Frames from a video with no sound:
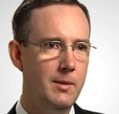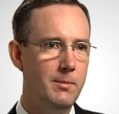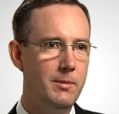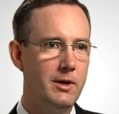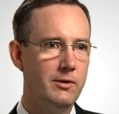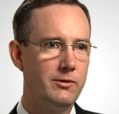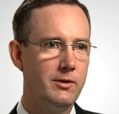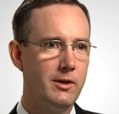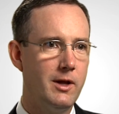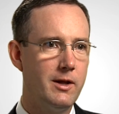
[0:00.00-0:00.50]

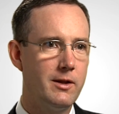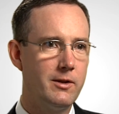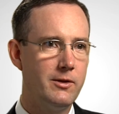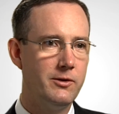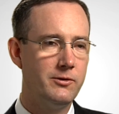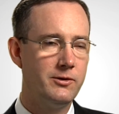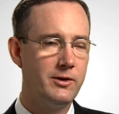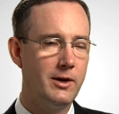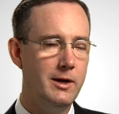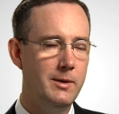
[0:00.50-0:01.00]
because a lot of
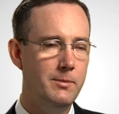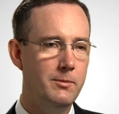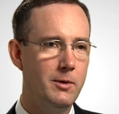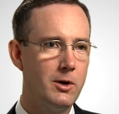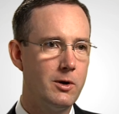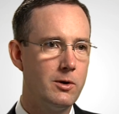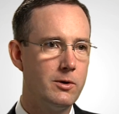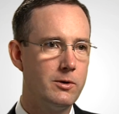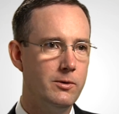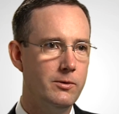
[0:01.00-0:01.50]
the same
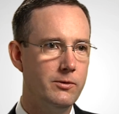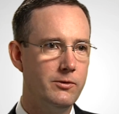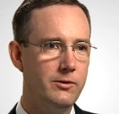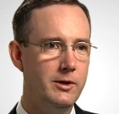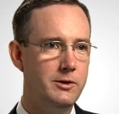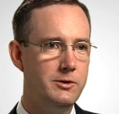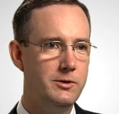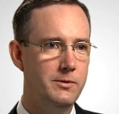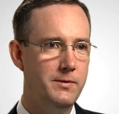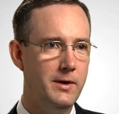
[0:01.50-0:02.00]
hurdles
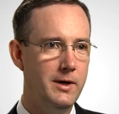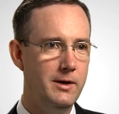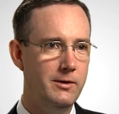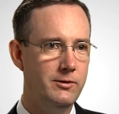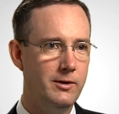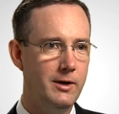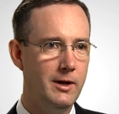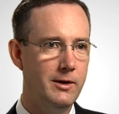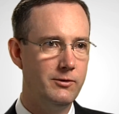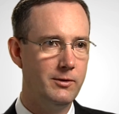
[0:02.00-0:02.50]
that you
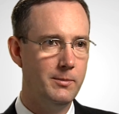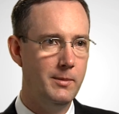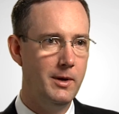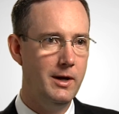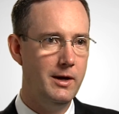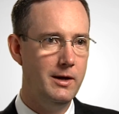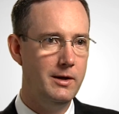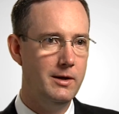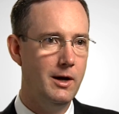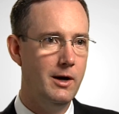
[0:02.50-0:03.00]
face in
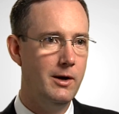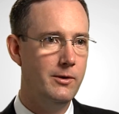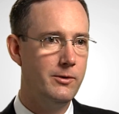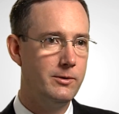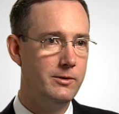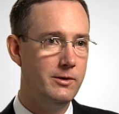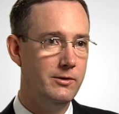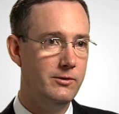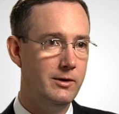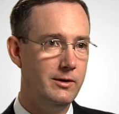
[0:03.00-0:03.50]
SMA,
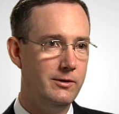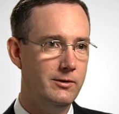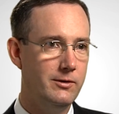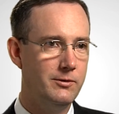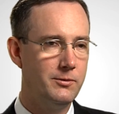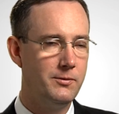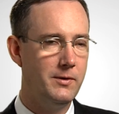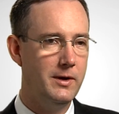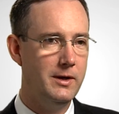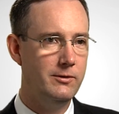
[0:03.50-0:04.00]
other
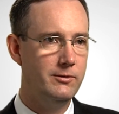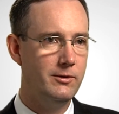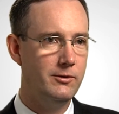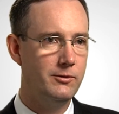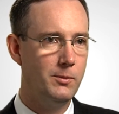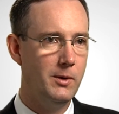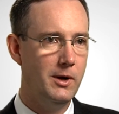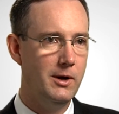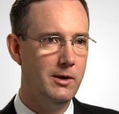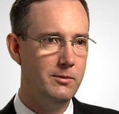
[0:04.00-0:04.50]
diseases face
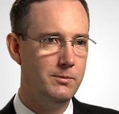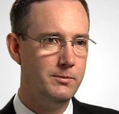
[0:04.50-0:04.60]
as well.